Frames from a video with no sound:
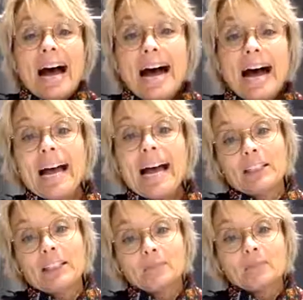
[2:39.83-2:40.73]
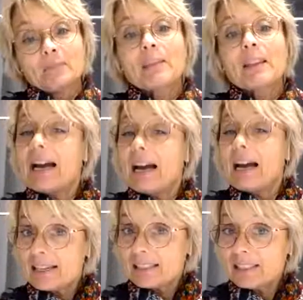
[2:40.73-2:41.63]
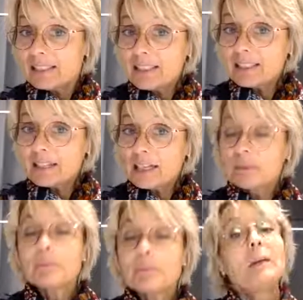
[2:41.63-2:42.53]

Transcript: And as the last time,